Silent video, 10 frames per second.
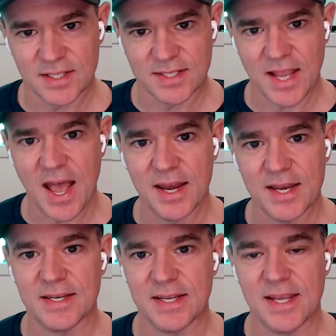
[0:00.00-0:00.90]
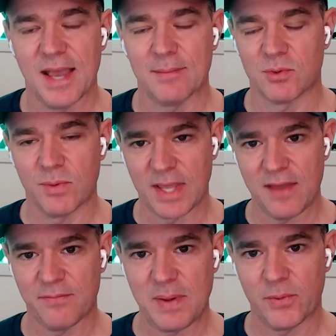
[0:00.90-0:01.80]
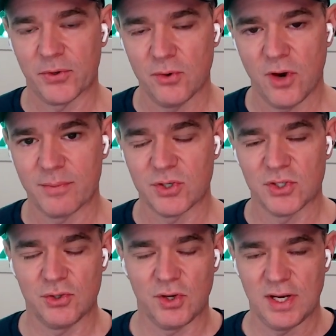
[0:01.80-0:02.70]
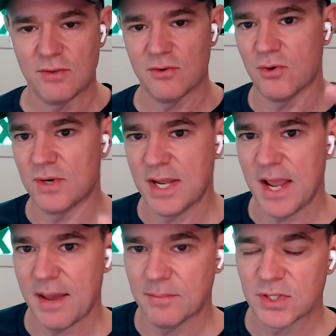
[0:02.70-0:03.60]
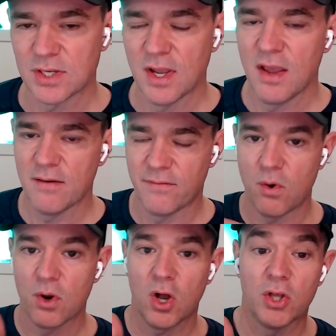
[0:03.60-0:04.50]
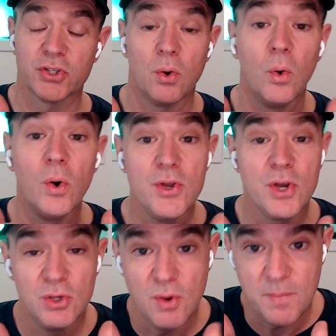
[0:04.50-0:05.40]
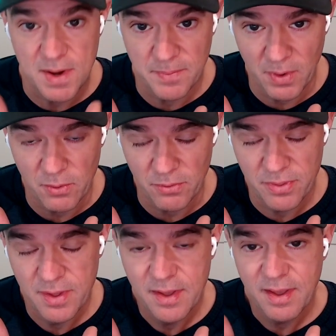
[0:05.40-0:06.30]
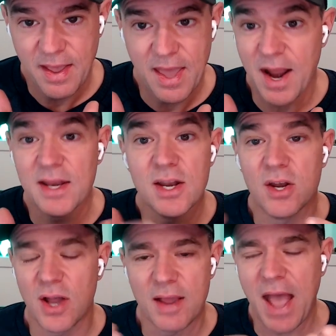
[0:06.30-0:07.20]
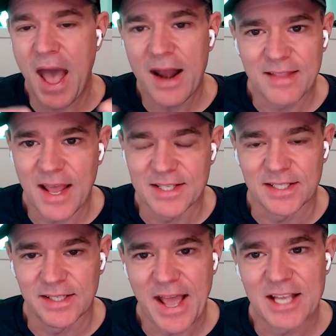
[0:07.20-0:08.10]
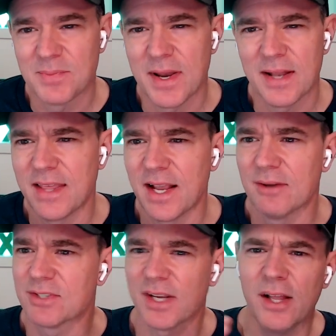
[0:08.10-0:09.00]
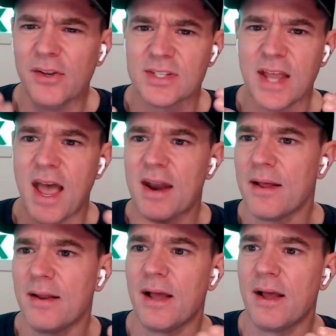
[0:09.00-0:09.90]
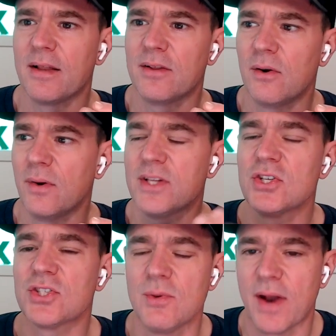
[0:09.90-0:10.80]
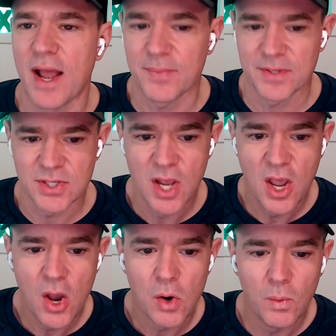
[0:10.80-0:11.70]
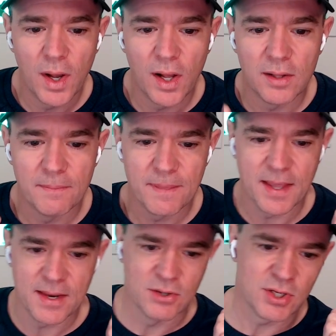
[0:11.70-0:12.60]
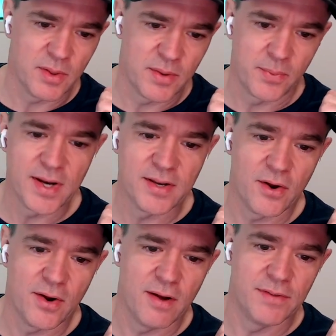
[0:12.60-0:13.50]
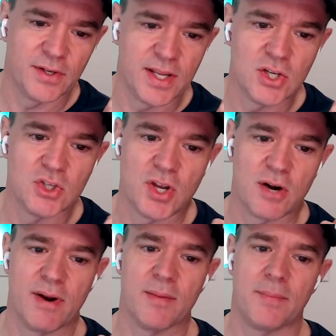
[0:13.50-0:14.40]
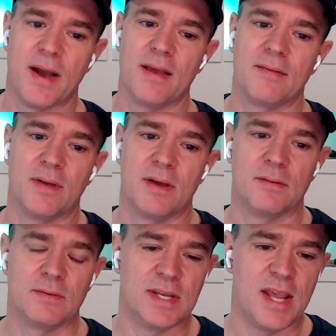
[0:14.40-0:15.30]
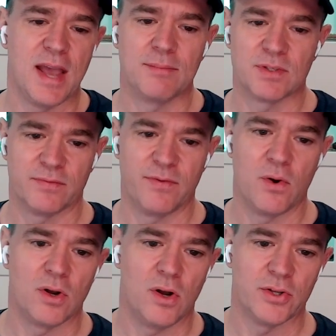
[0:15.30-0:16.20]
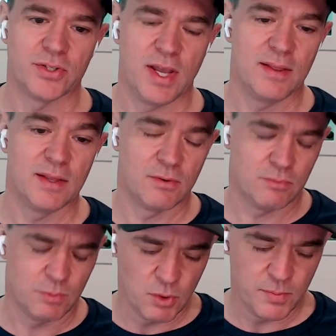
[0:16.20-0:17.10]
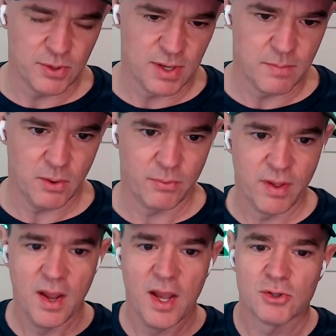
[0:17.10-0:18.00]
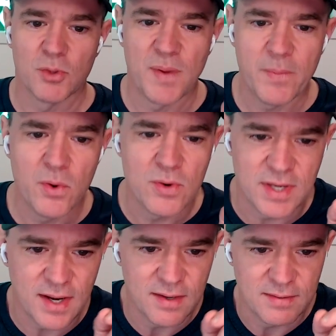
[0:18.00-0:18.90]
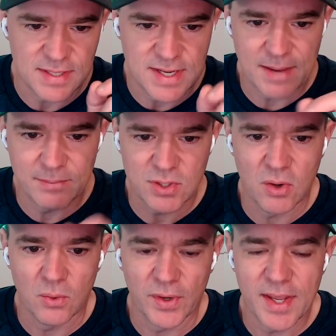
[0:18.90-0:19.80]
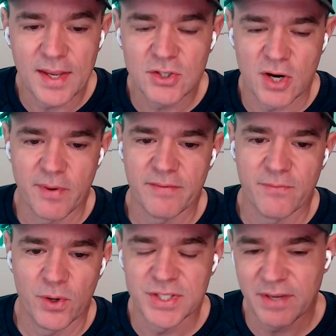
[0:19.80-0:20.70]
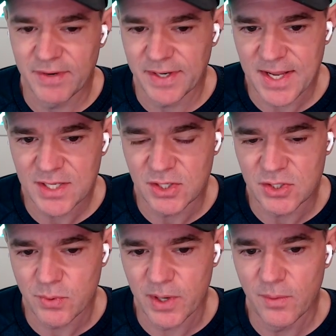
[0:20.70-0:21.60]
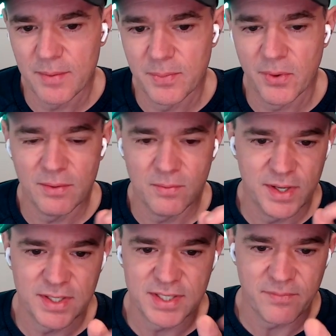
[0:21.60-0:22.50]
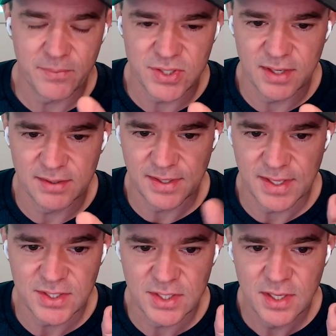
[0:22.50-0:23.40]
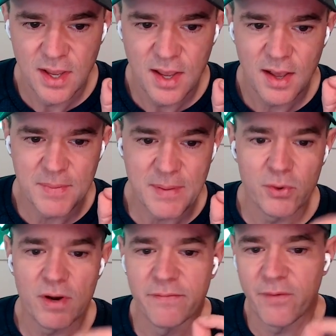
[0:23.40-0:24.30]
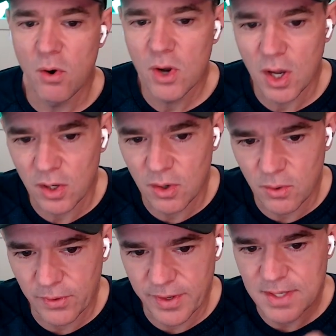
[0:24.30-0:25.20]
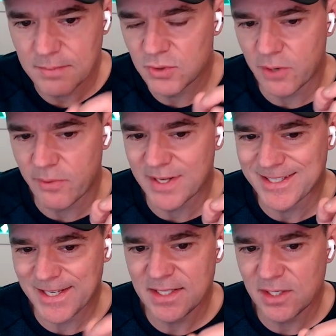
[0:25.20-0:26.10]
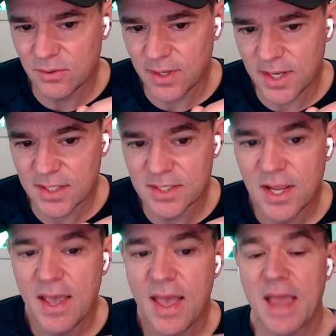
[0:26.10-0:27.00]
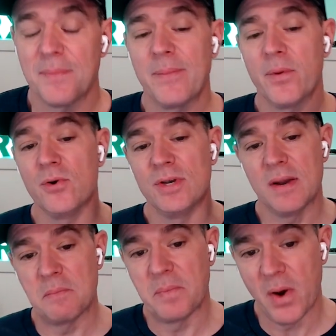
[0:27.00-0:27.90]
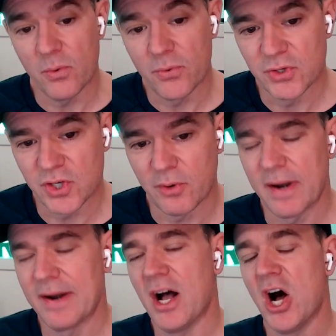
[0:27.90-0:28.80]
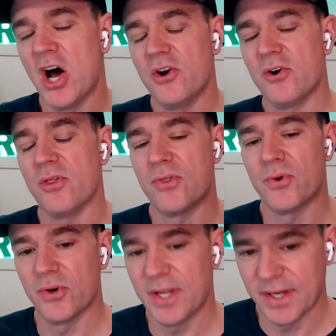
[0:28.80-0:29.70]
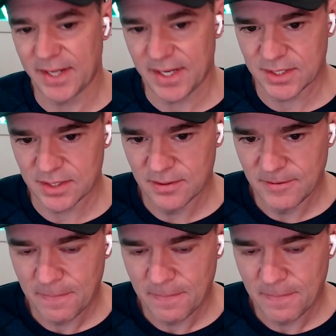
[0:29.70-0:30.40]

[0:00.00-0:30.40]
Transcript: Let's add in DMs. So we gave people two options. You could either do DMs, phone calls, or you could do a bit of both. And I added that as a last minute thing. I was like, I'll just add, let's just see what happens. Well, here's how the breakdown of the leads generated by the DMs, the phone calls, and the group who did both. So the people who did DMs only generated 47 leads. It's 21.17% of the leads. People who did phone call only generated 62 leads. And people who did both generated 113 leads.